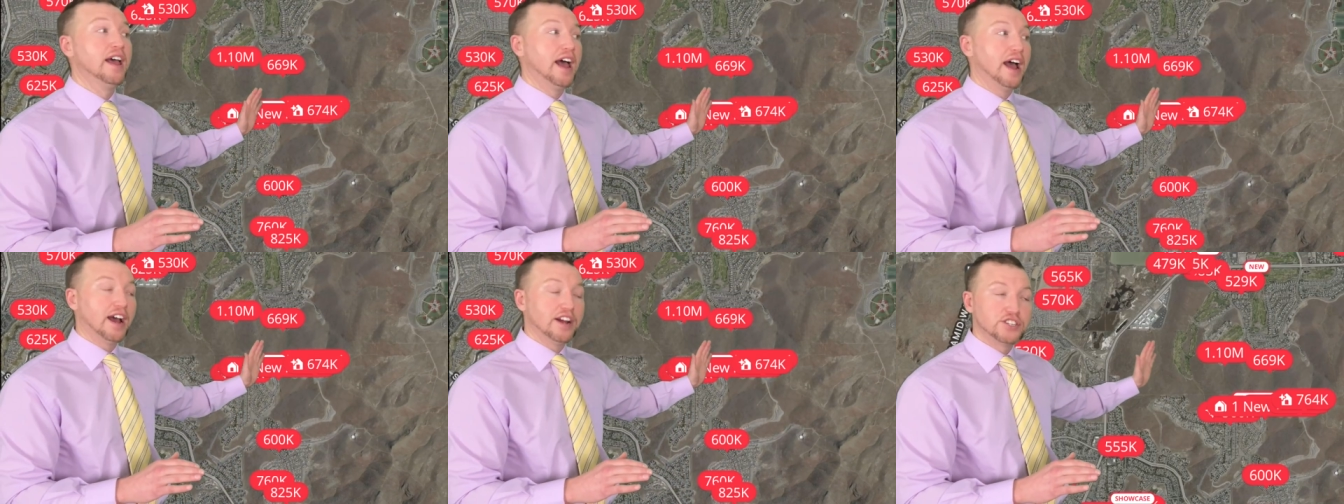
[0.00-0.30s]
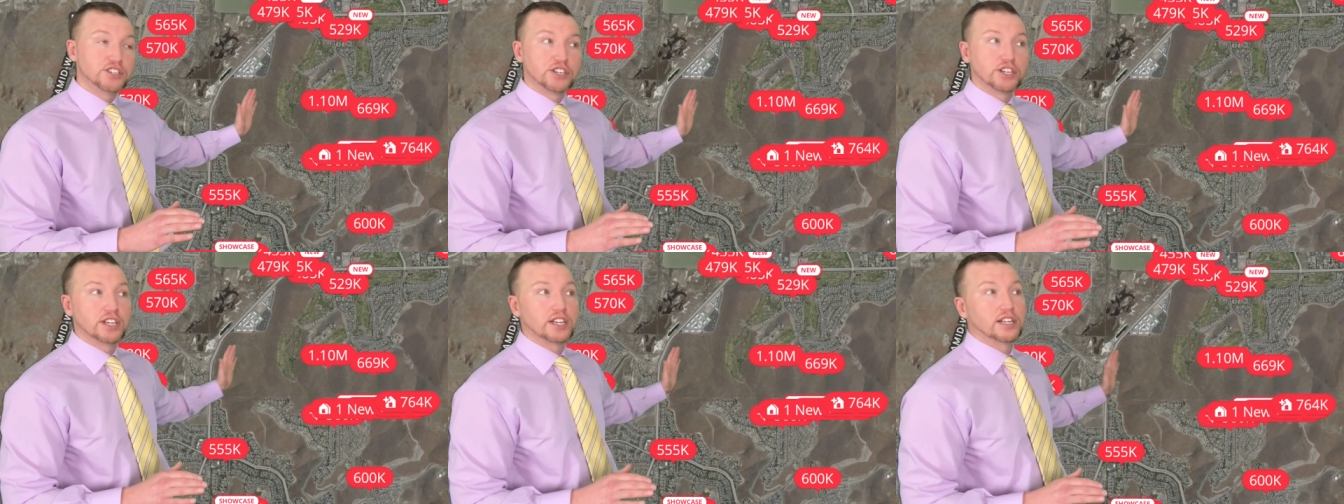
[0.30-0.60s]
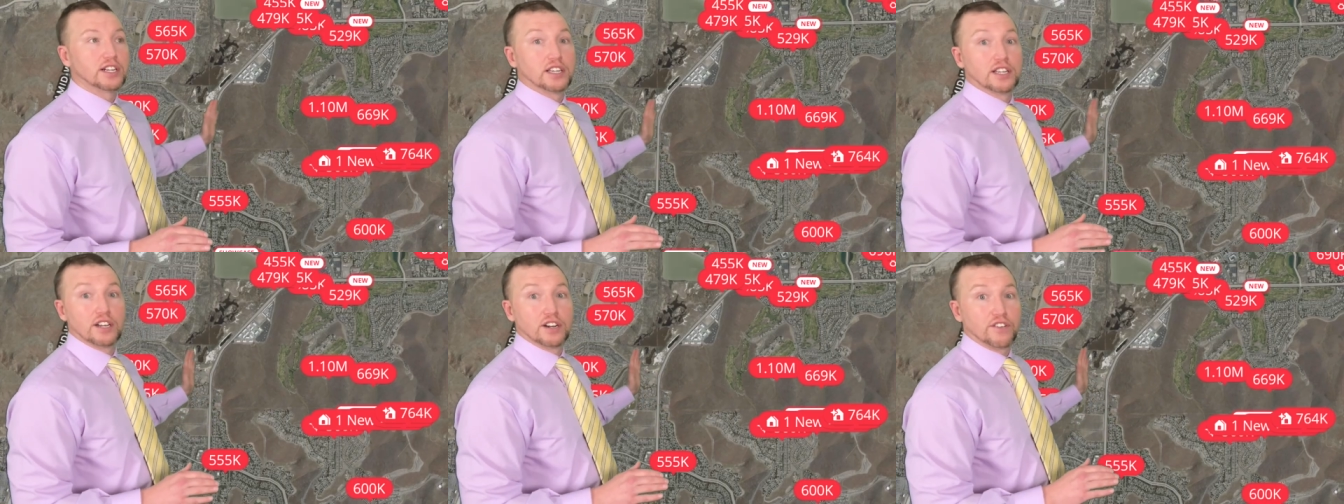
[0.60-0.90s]
as you get a
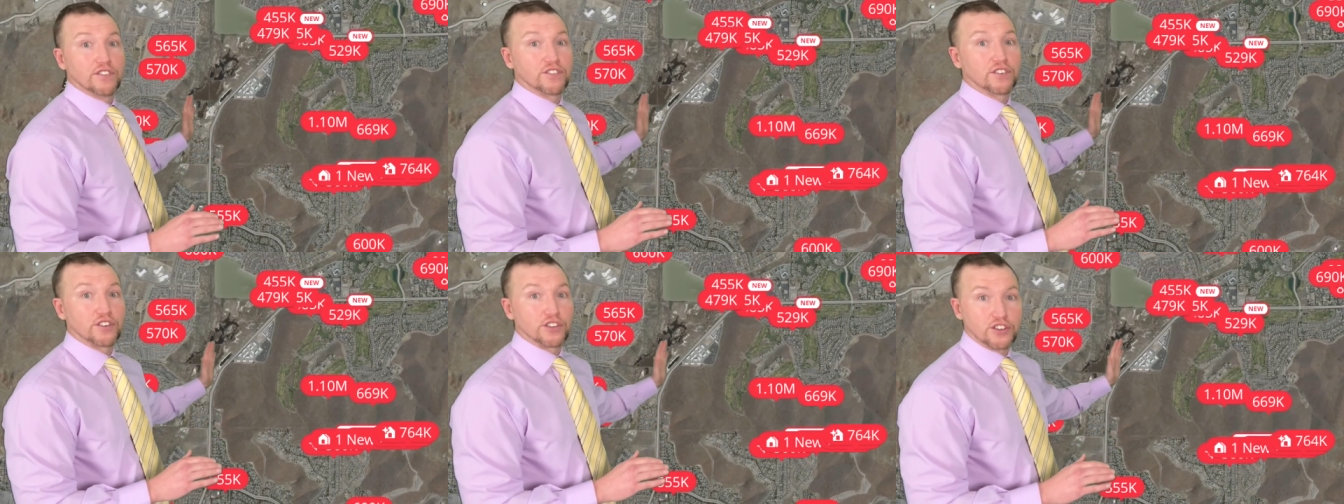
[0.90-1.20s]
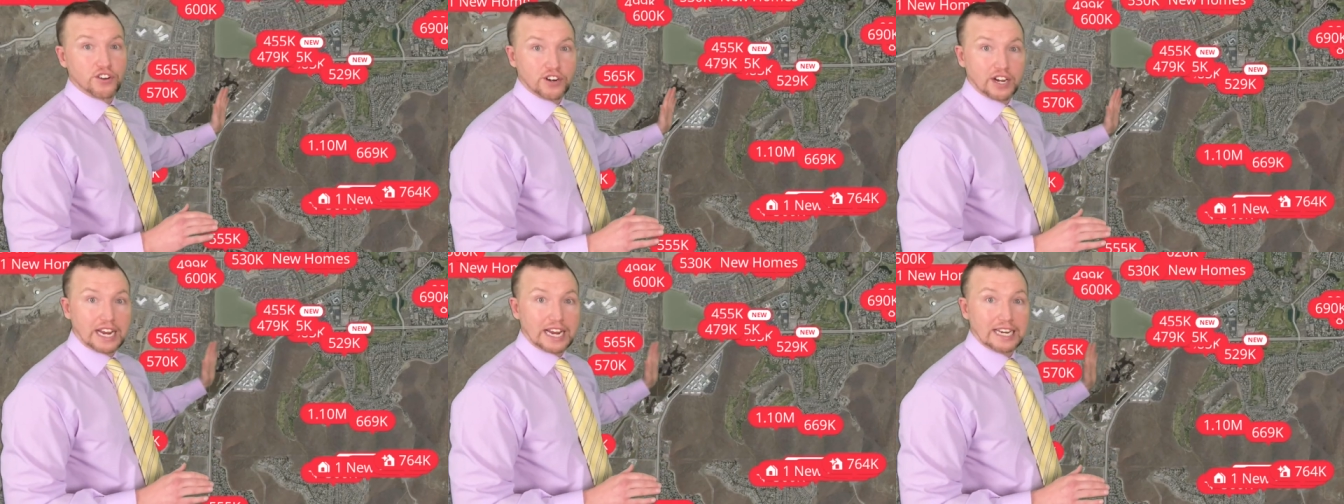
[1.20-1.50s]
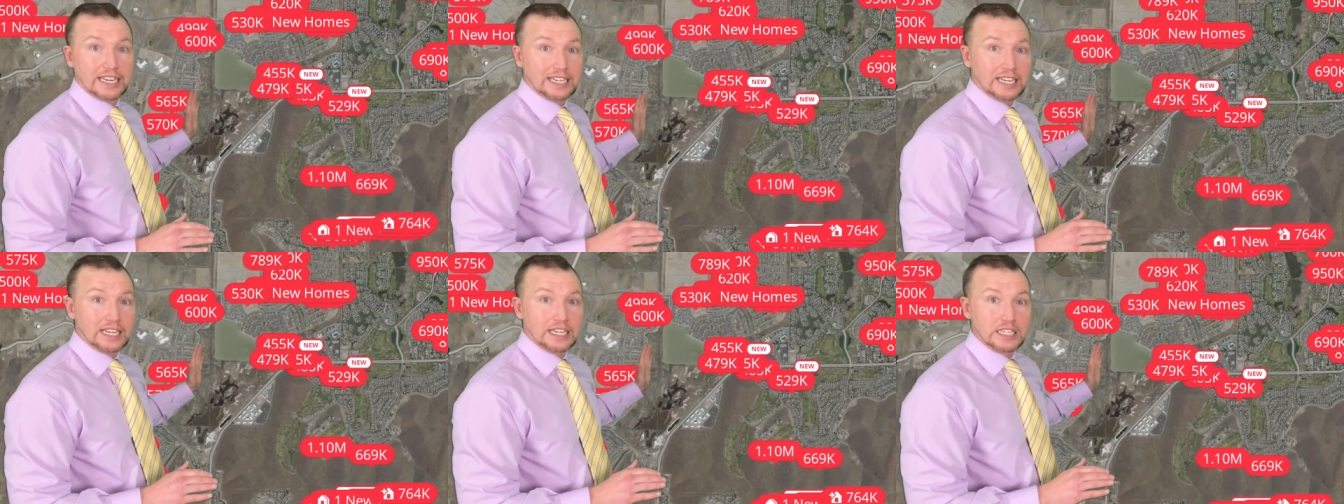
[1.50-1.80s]
little further
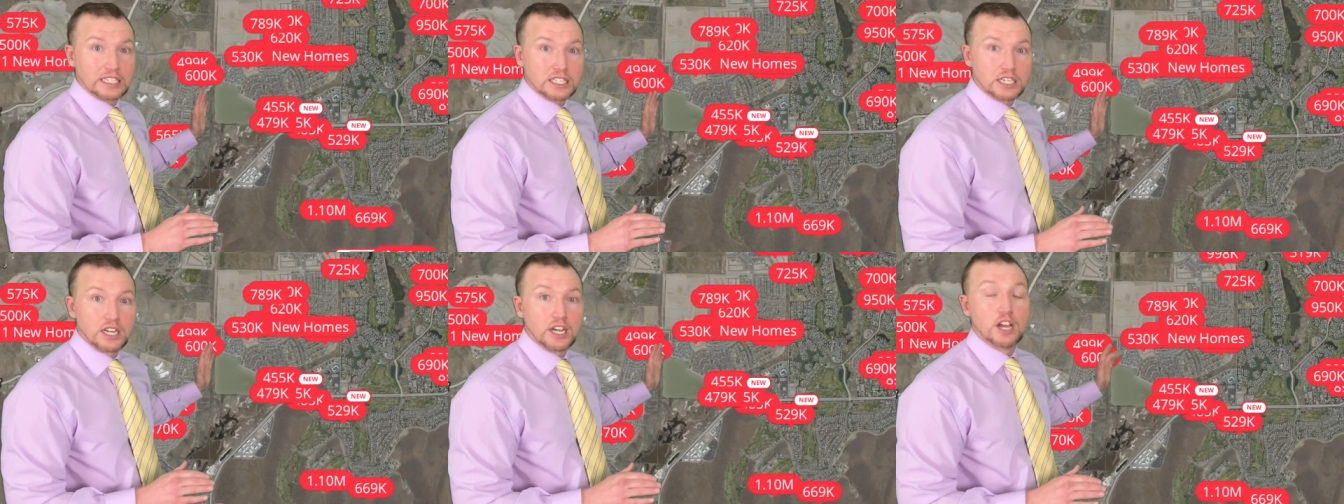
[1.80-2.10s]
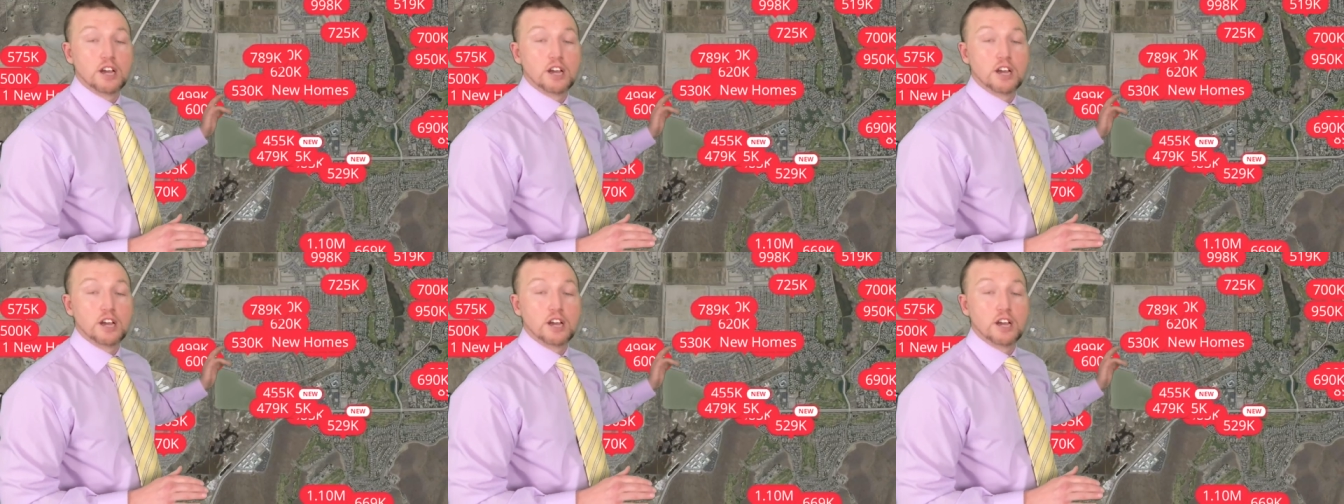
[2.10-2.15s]
inland.